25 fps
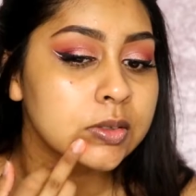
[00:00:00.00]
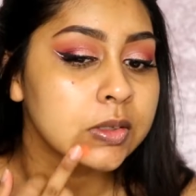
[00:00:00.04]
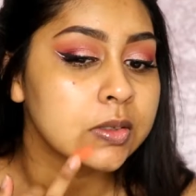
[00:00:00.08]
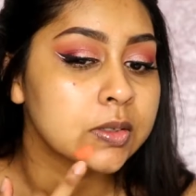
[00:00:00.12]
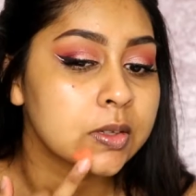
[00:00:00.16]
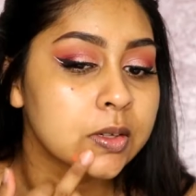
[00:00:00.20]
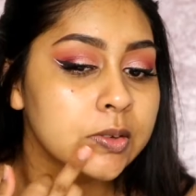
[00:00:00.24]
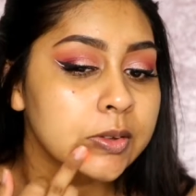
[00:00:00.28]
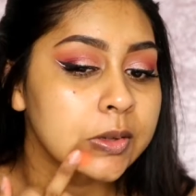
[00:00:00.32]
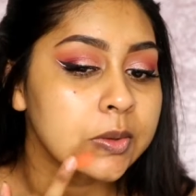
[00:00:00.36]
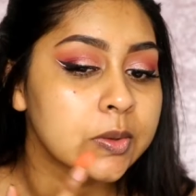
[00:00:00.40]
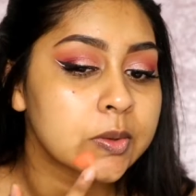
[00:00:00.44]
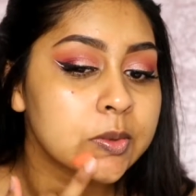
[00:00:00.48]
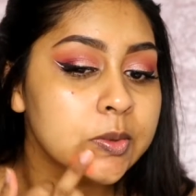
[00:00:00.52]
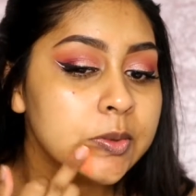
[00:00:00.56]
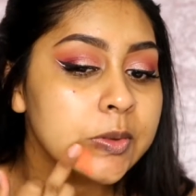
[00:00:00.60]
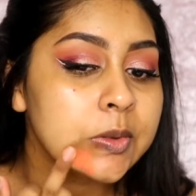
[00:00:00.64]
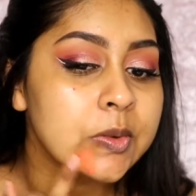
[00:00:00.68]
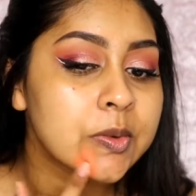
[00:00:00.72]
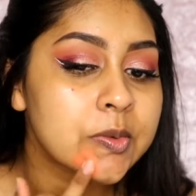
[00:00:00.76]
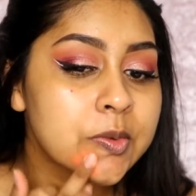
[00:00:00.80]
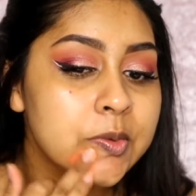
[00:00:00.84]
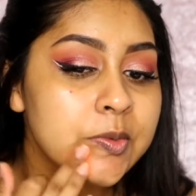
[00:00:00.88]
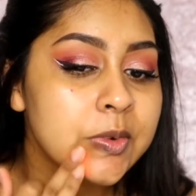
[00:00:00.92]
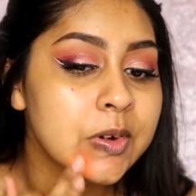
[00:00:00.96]
Just goes
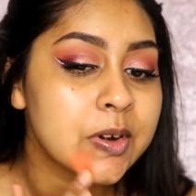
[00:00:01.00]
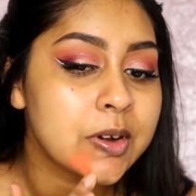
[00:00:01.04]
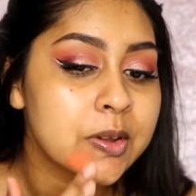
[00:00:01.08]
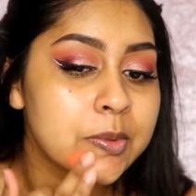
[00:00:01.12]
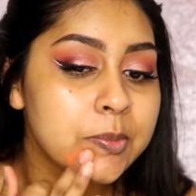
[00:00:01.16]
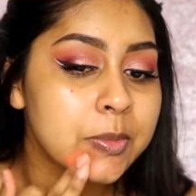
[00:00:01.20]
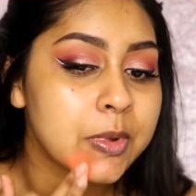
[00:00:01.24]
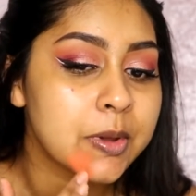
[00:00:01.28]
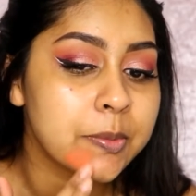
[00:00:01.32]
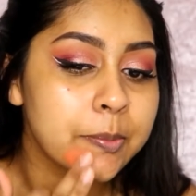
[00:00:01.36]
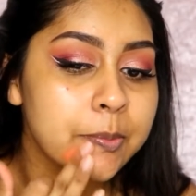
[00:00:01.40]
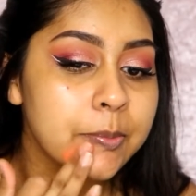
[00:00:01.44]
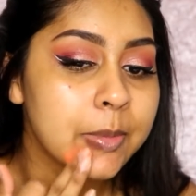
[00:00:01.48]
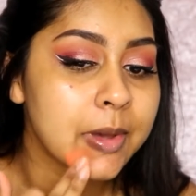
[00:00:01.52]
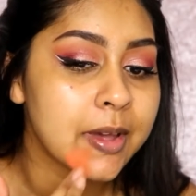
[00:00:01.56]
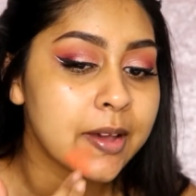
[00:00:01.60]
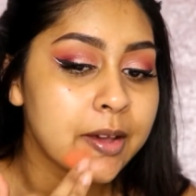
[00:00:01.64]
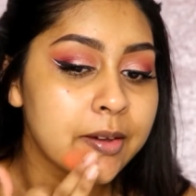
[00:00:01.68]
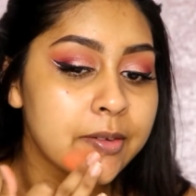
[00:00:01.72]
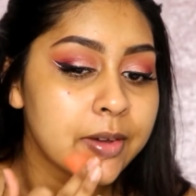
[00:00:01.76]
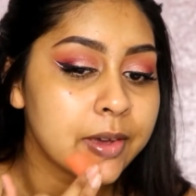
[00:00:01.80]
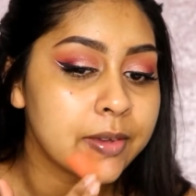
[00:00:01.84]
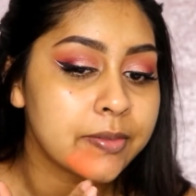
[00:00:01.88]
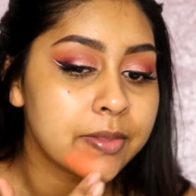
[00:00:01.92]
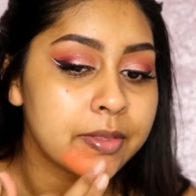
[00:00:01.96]
around my
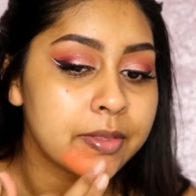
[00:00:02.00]
mouth